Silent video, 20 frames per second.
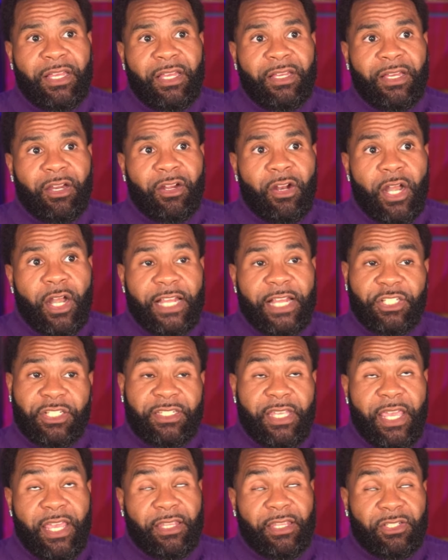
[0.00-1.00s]
or I should
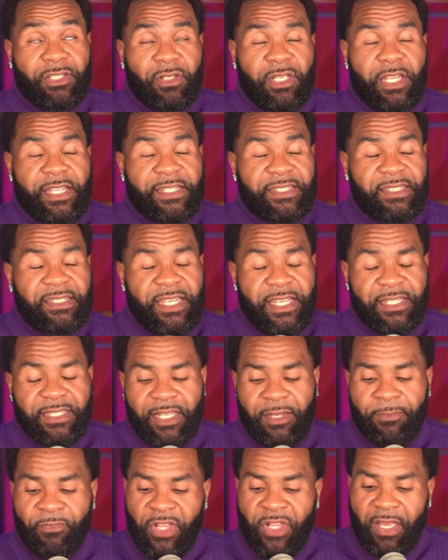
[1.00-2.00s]
say in this in this
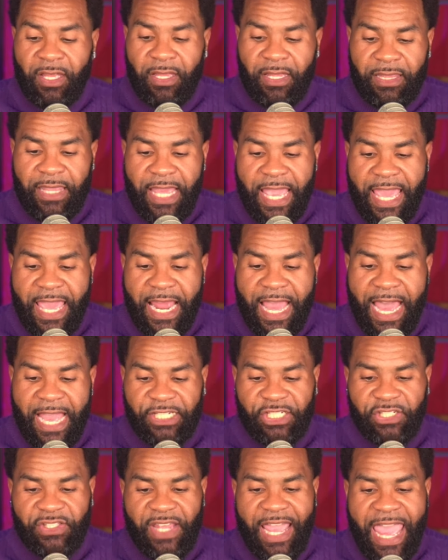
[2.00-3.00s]
season, that I
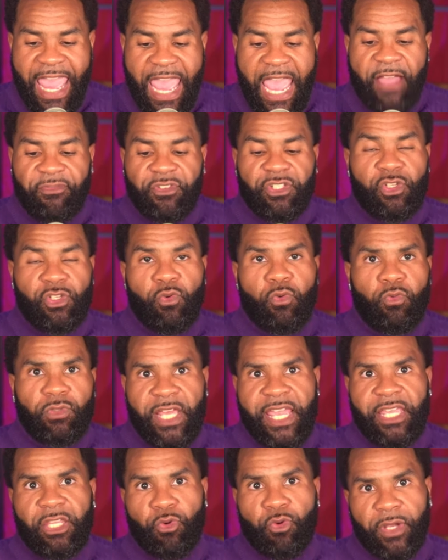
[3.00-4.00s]
just have to
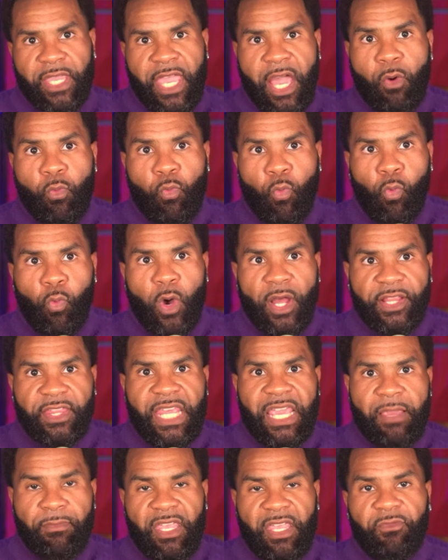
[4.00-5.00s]
take into account what
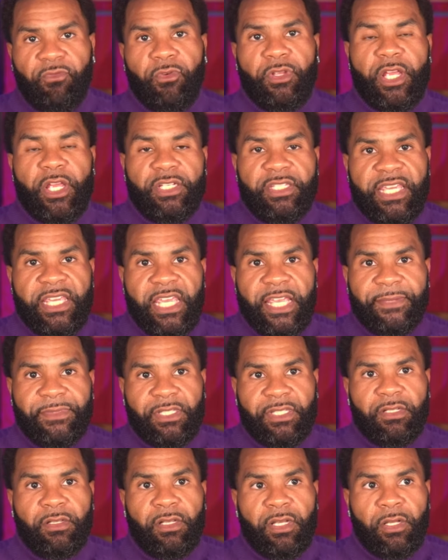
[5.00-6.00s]
they mean for their teams
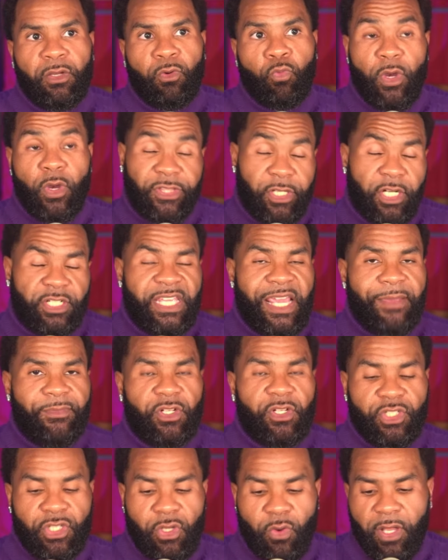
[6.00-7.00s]
and what their teams
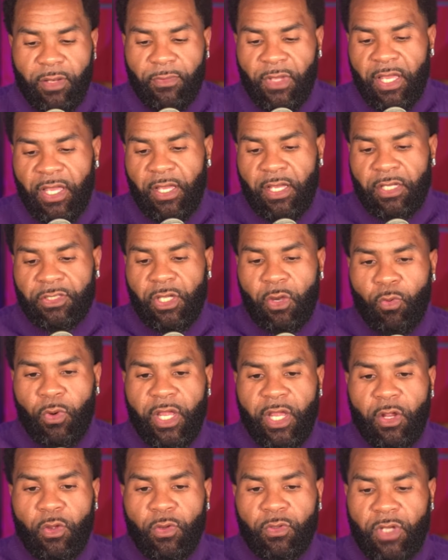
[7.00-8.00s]
are doing. So we're
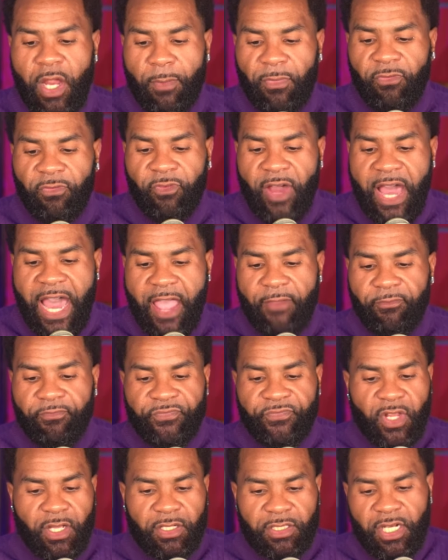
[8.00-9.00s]
gonna go number five
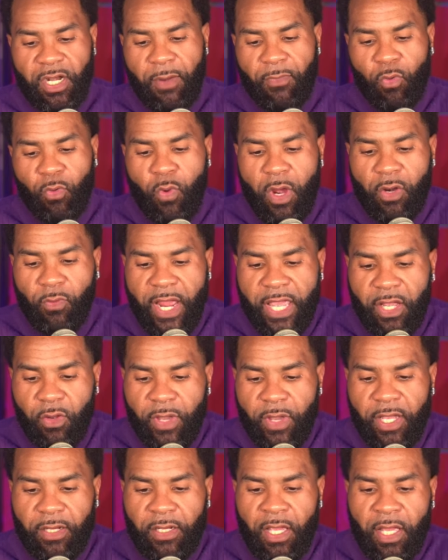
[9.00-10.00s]
to number one right
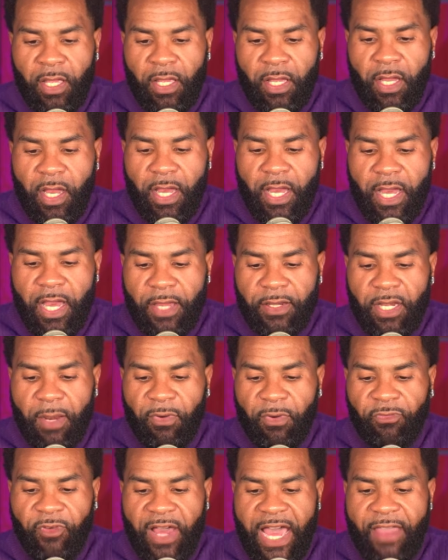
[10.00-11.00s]
quick. Uh,
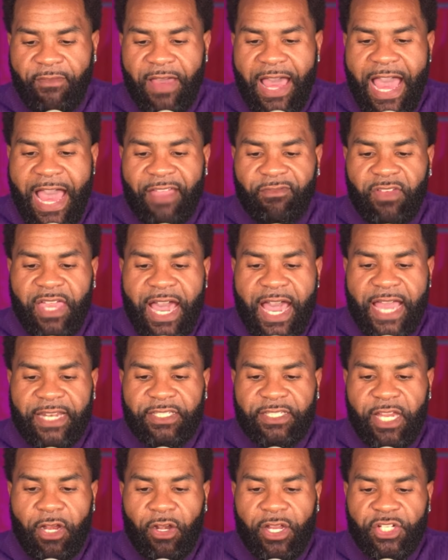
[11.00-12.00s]
number five, I've
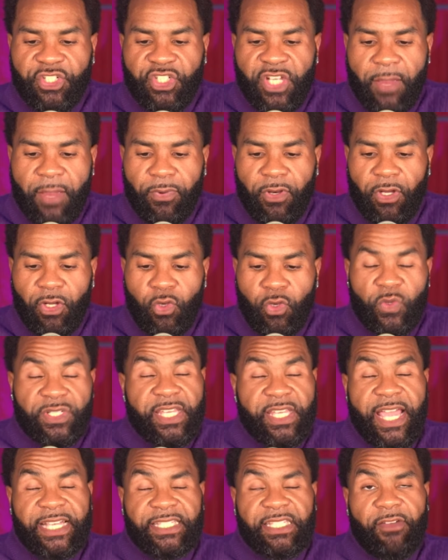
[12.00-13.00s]
got Darrius Shepherd, who was
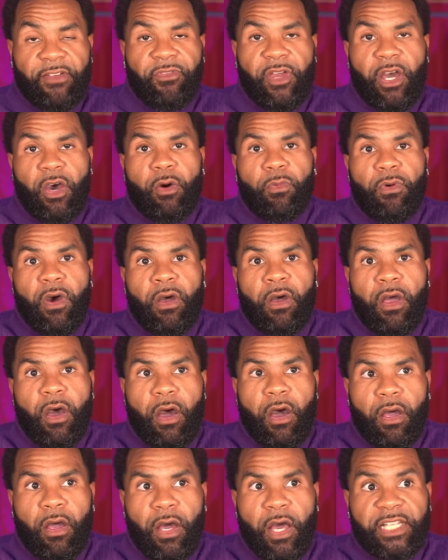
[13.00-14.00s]
the XFL
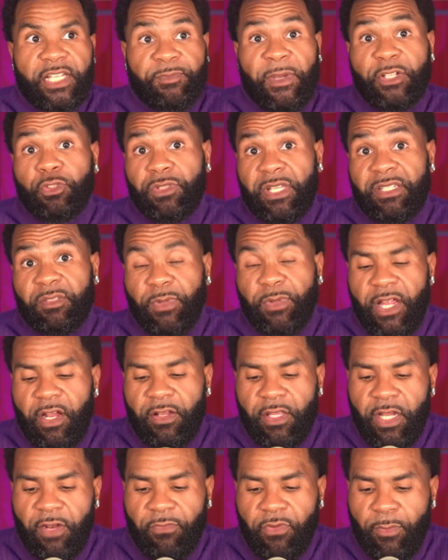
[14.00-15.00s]
uh, Special Teams Player of
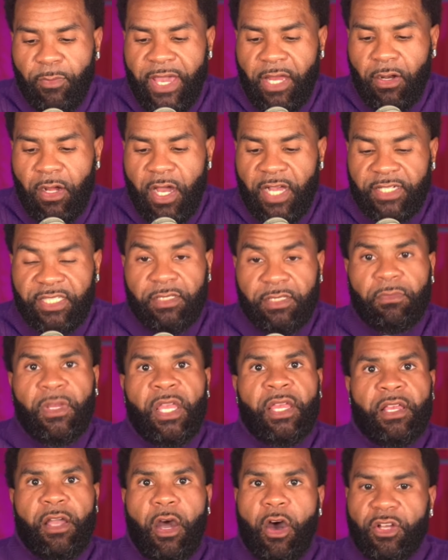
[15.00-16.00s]
the Year for the Battlehawks
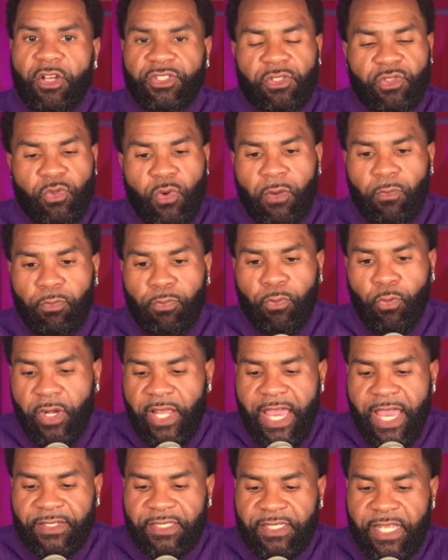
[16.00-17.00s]
also doing
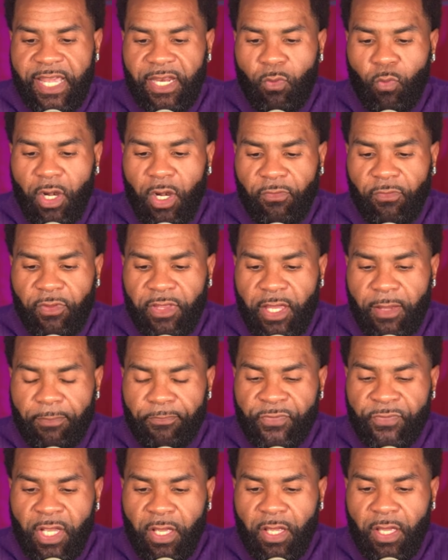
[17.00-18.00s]
pretty outstanding work for
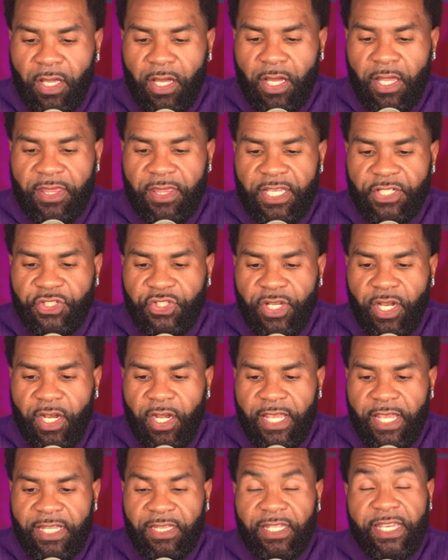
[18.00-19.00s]
them uh, this year.
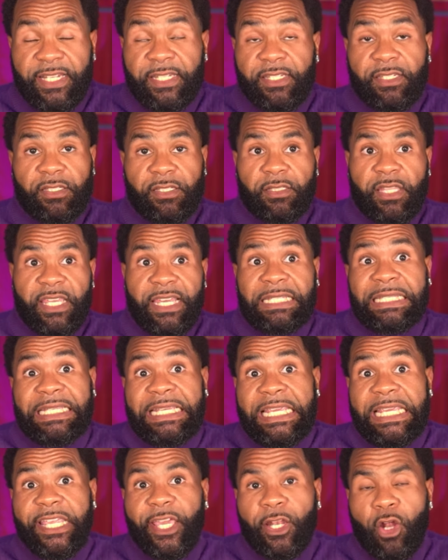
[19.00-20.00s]
He leads the
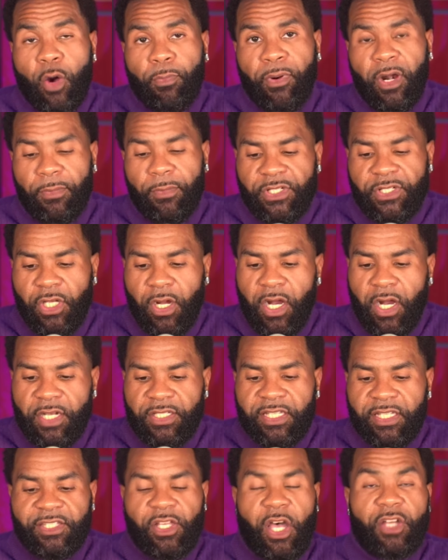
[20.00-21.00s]
league in all purpose
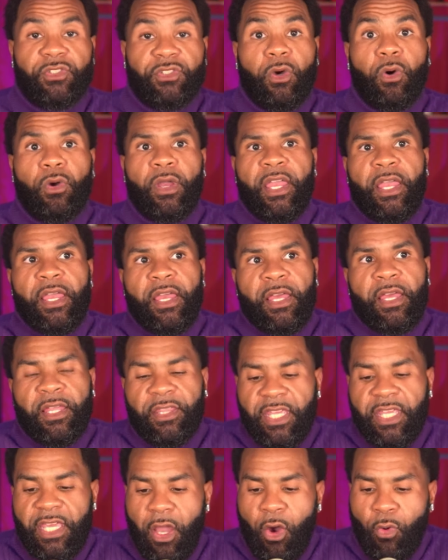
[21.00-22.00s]
yards. He's also
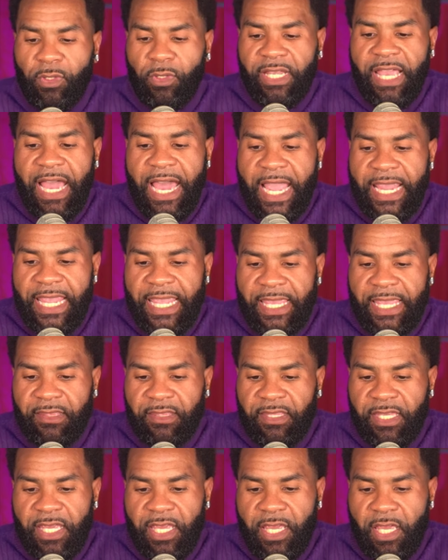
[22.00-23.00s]
the only guy in
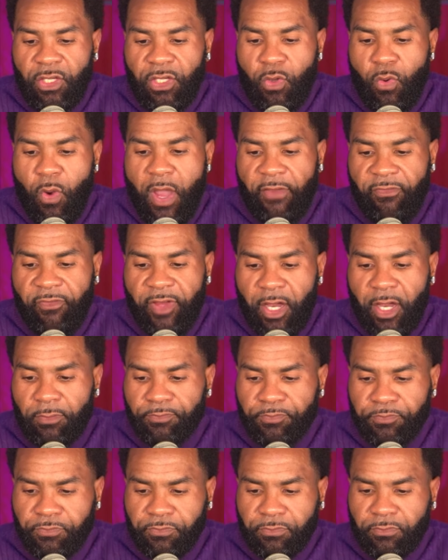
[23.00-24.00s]
the UFL
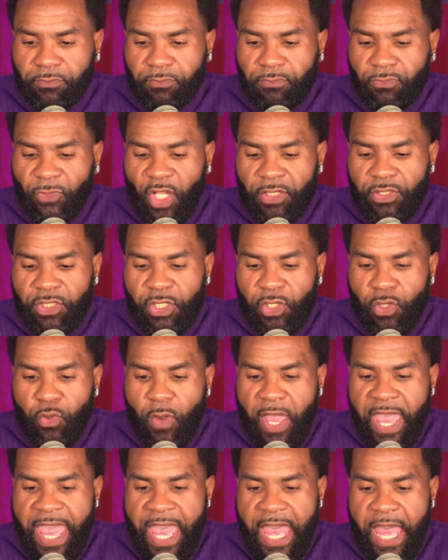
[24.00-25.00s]
to
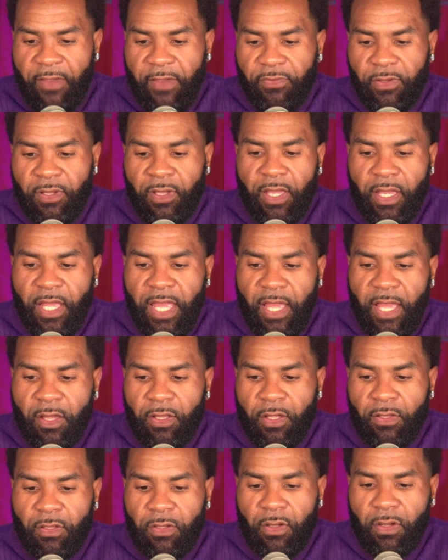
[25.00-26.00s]
have
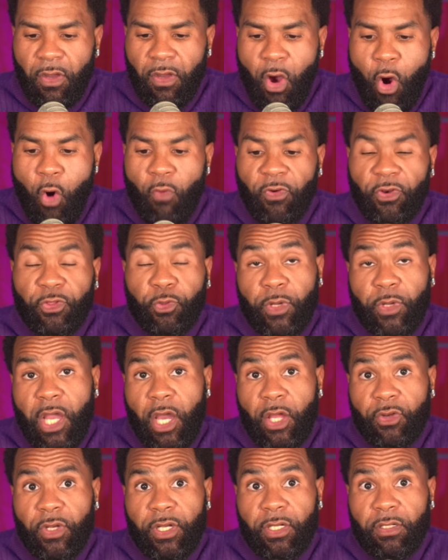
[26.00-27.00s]
over
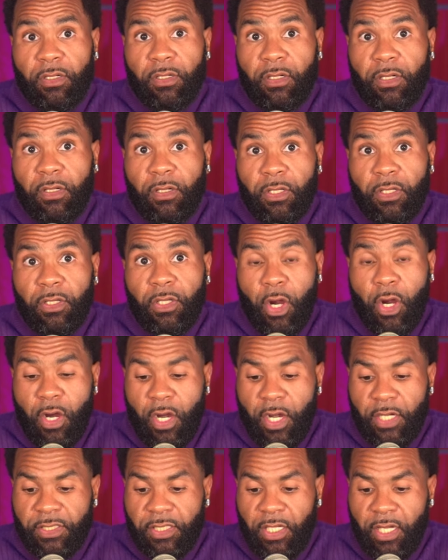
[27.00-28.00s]
300
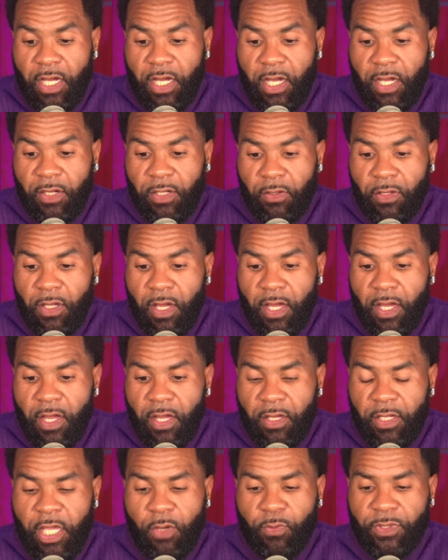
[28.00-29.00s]
yards uh,
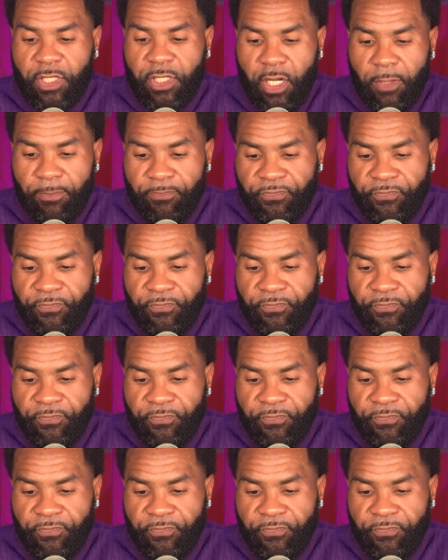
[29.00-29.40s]
uh, kick return,